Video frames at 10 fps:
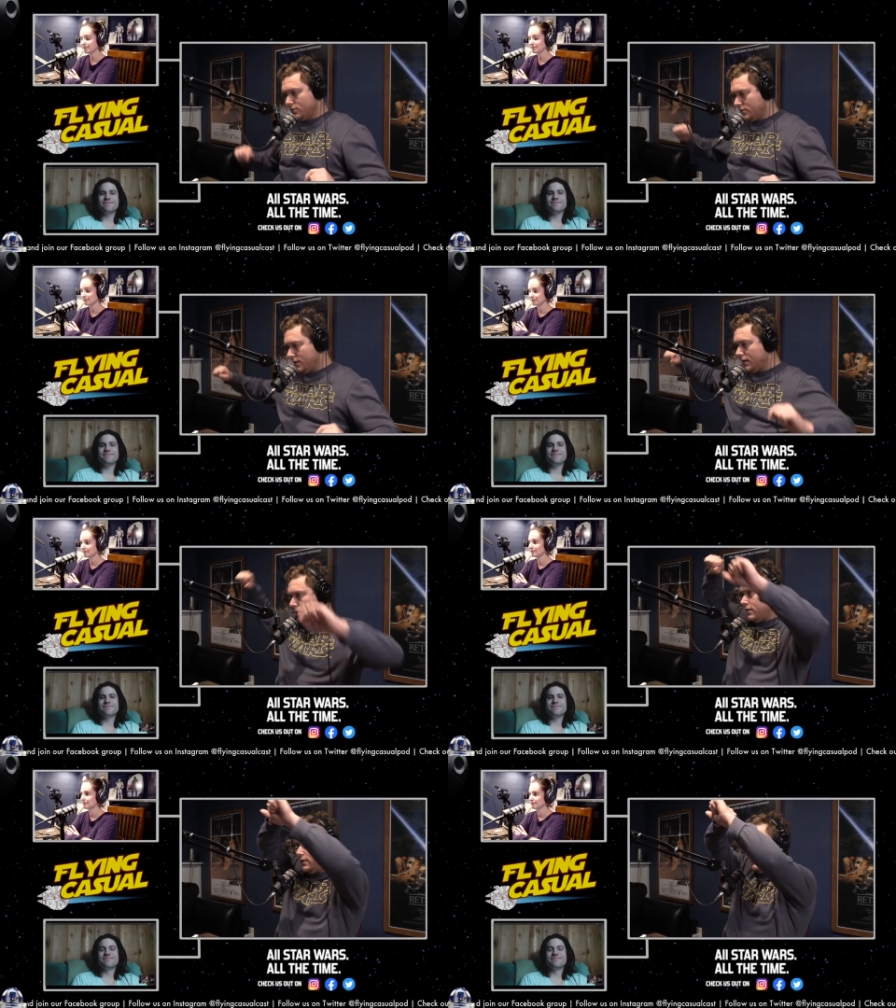
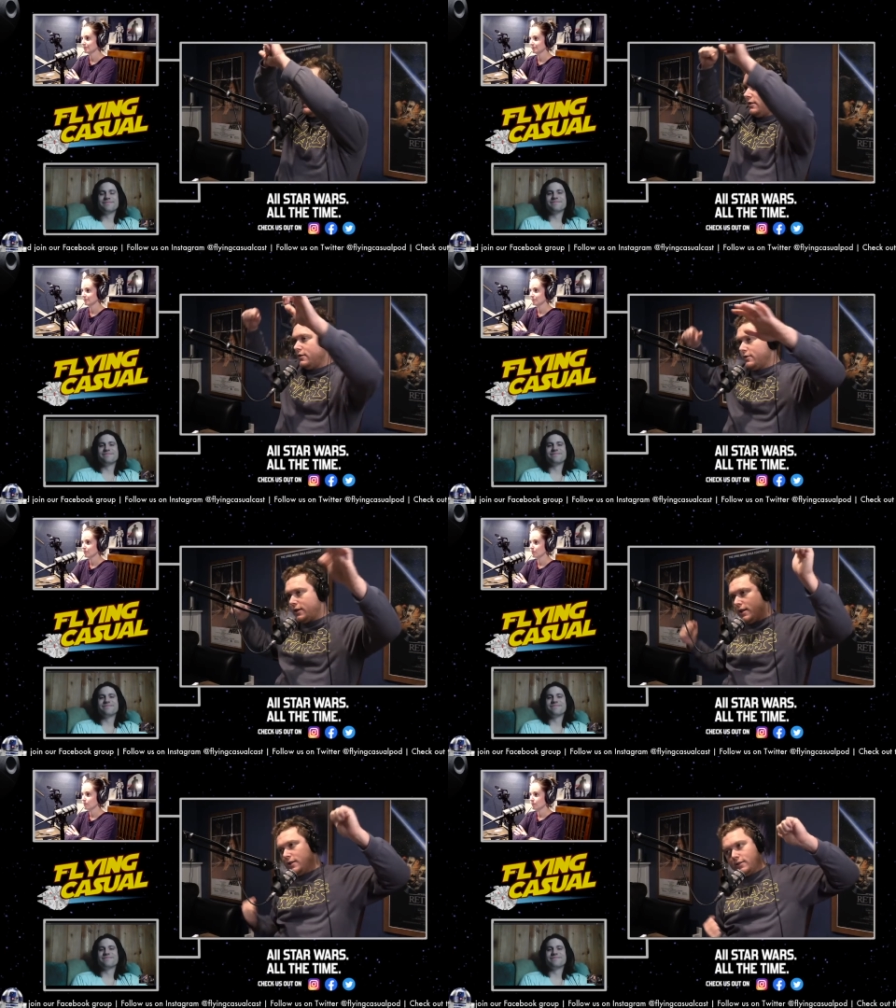and then they're the
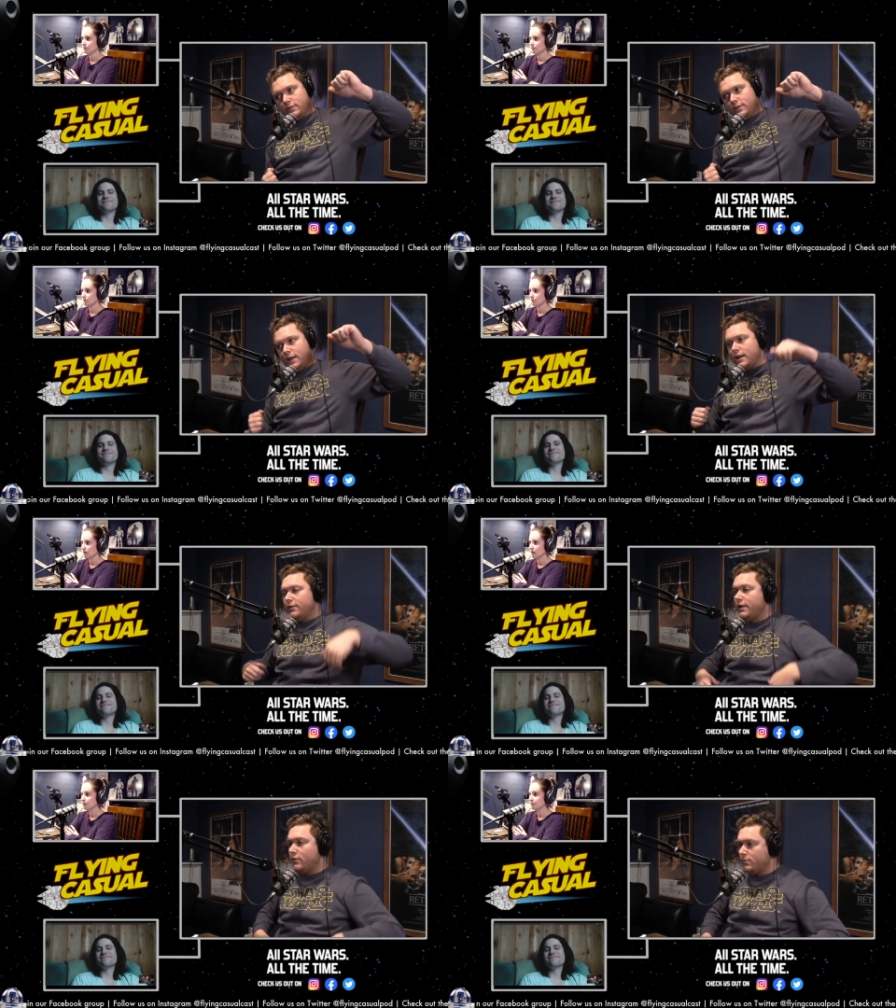kind of,
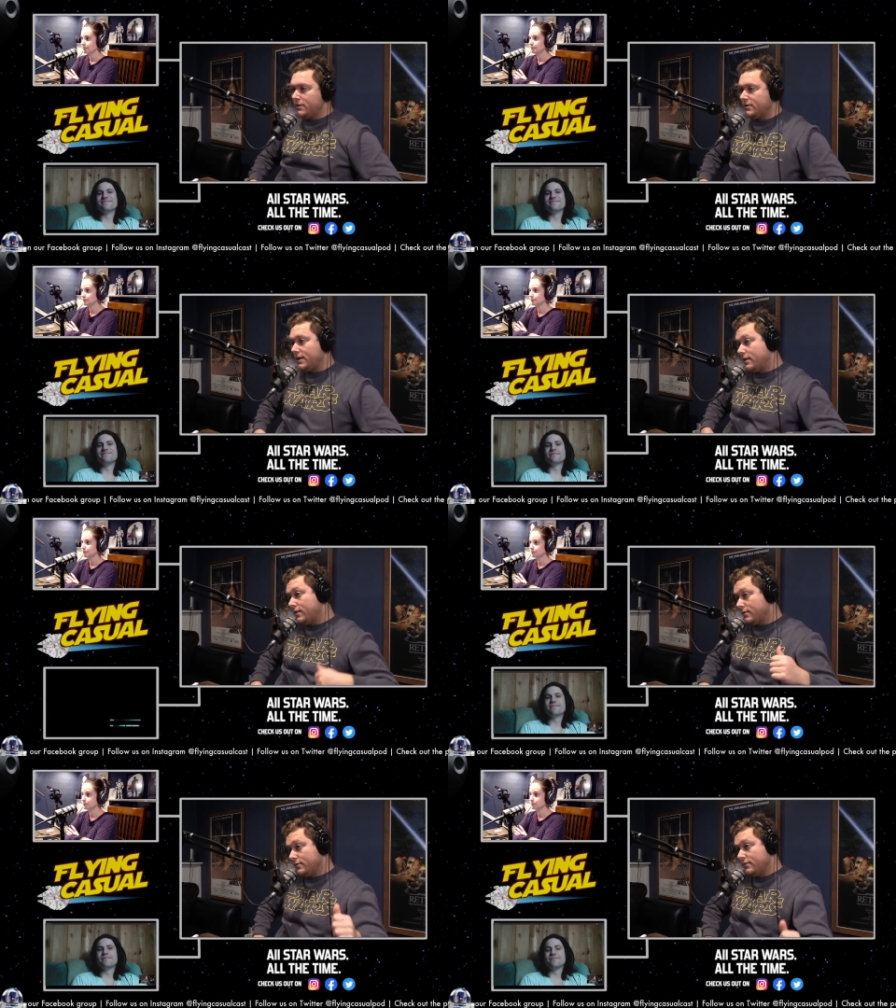that would be sick.